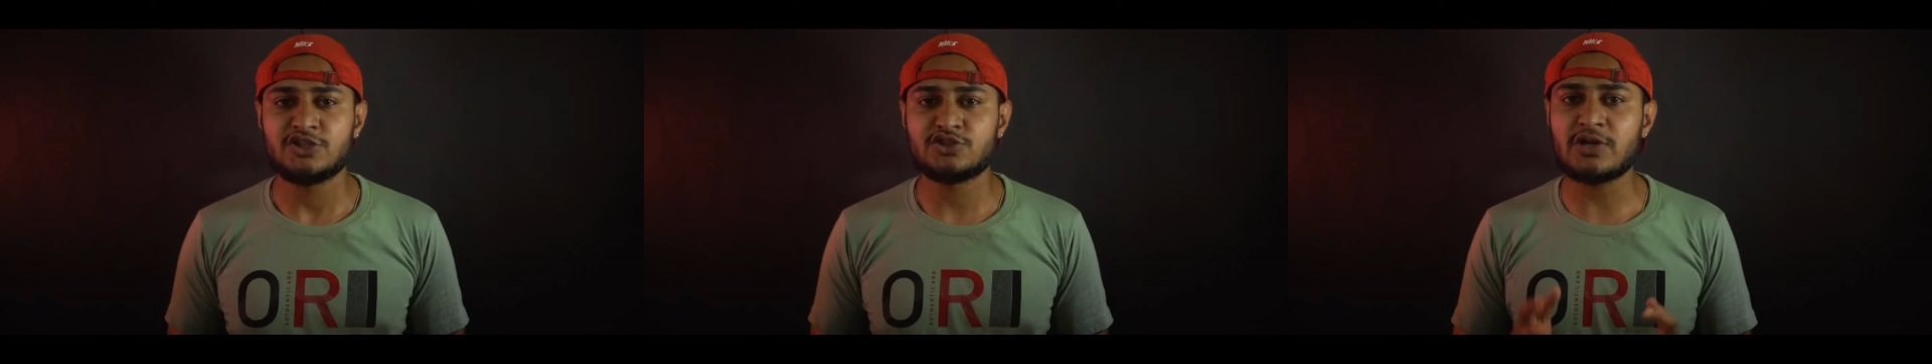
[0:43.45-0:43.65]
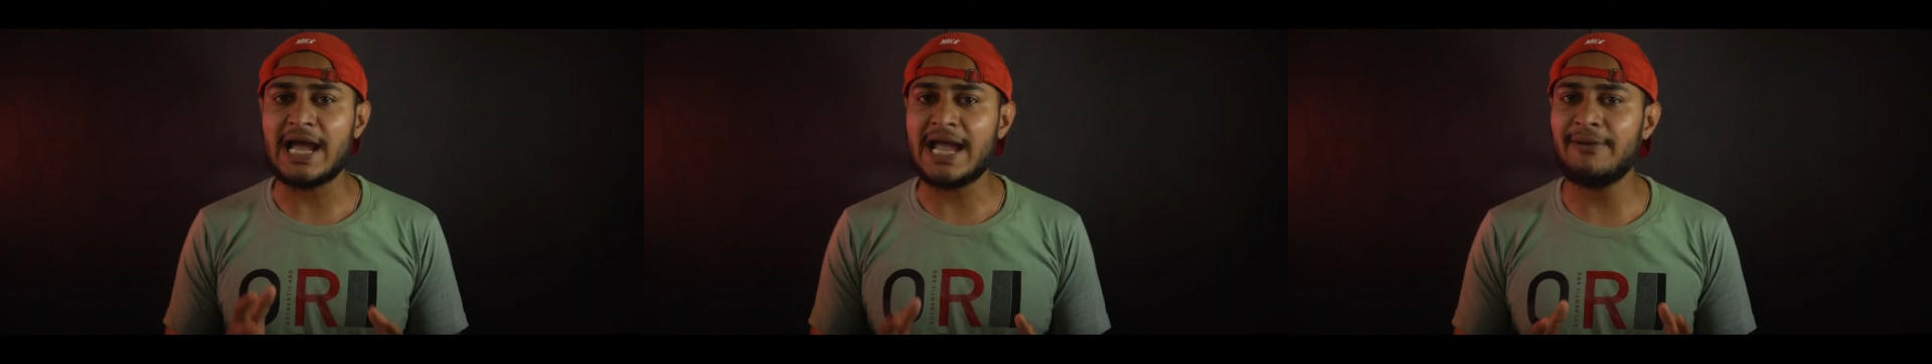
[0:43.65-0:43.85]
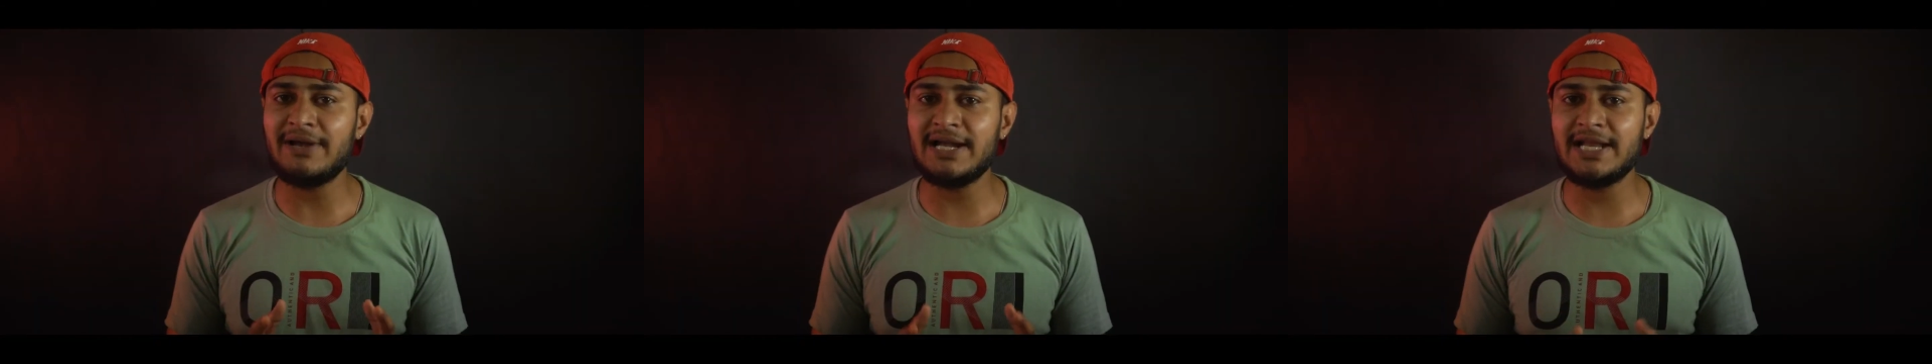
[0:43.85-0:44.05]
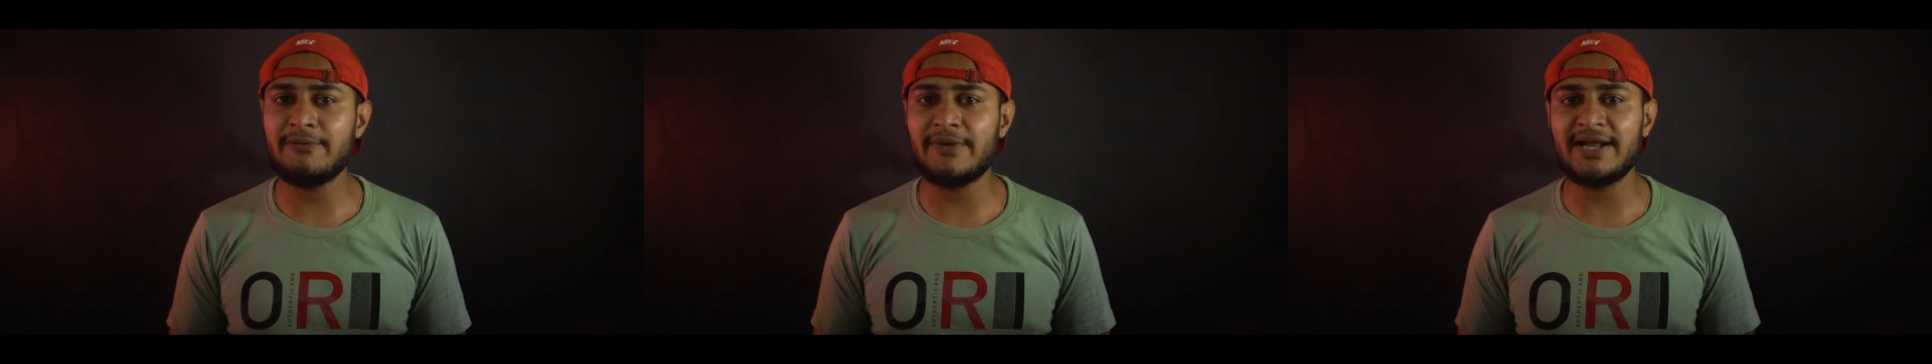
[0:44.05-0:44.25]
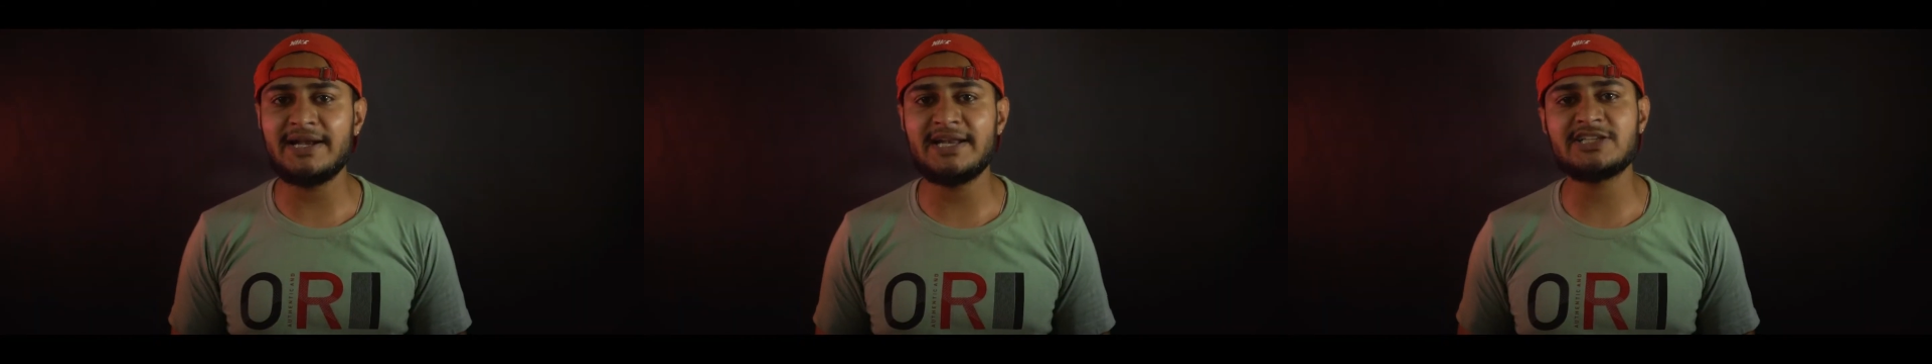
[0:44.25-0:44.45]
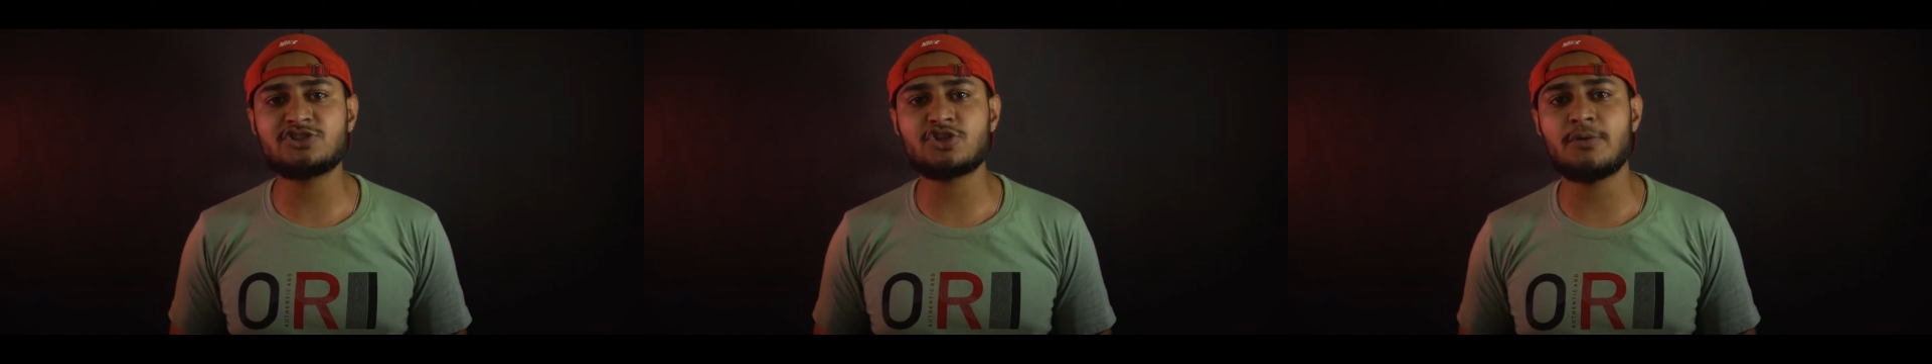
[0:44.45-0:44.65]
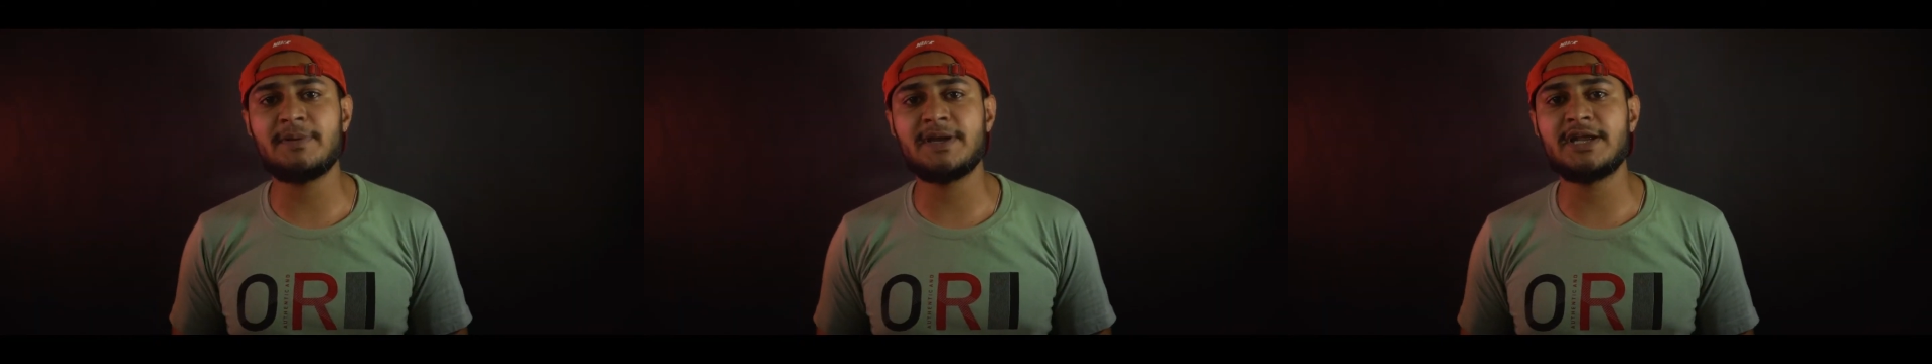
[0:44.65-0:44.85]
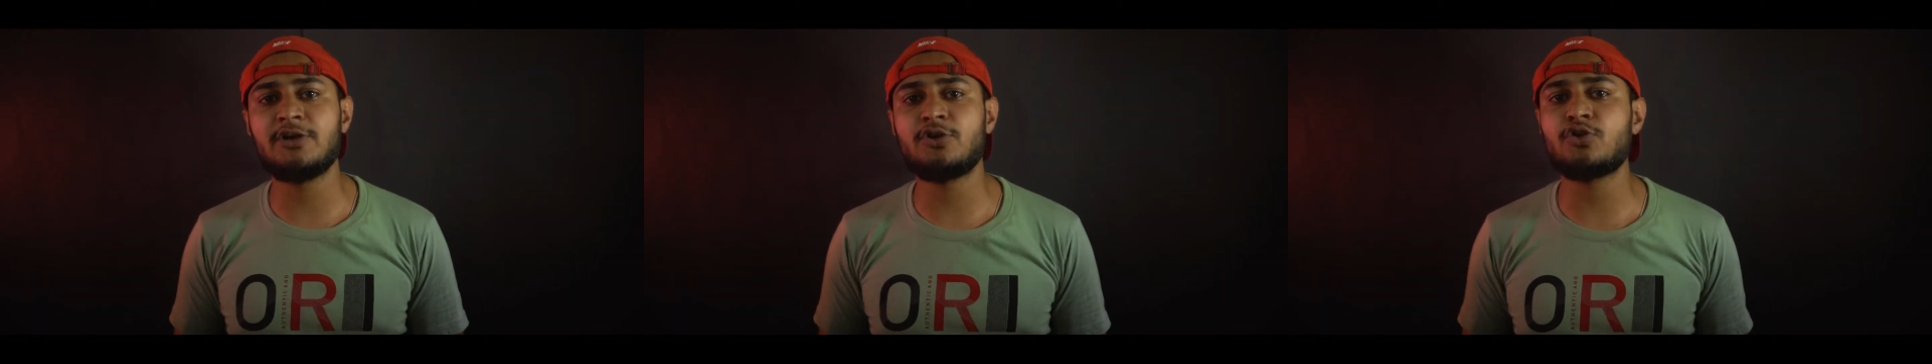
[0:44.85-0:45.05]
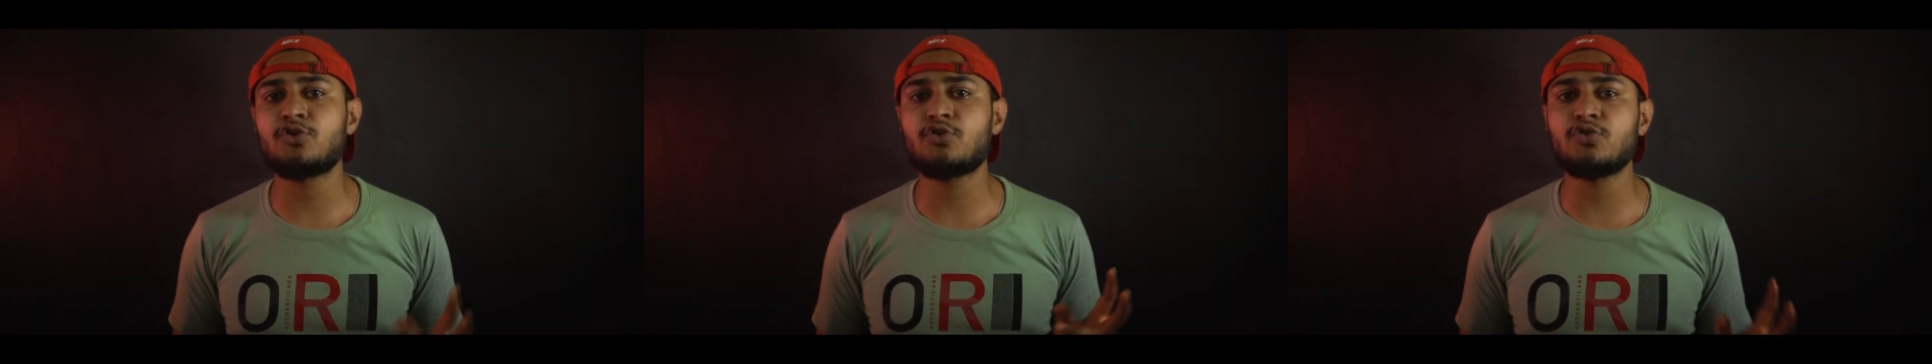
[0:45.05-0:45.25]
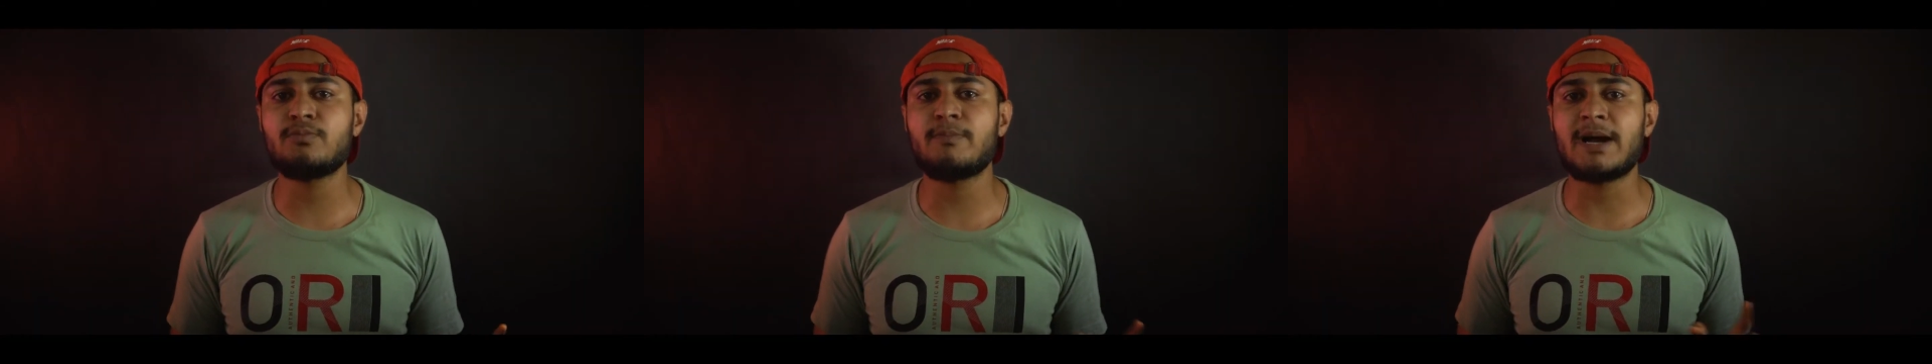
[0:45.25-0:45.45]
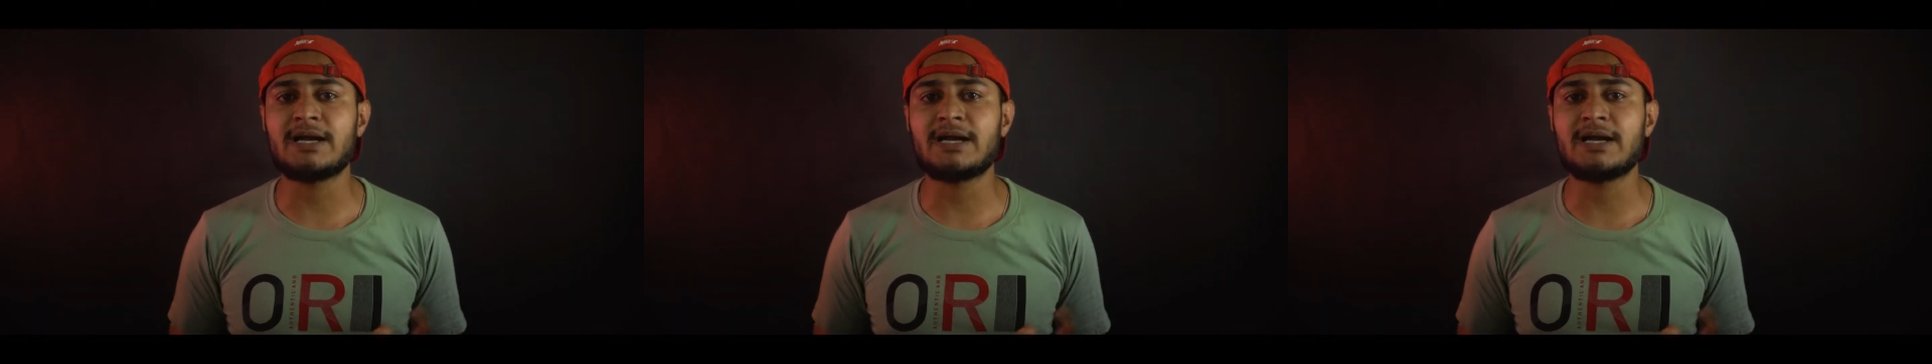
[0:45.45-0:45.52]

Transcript: So I will divide this topic into two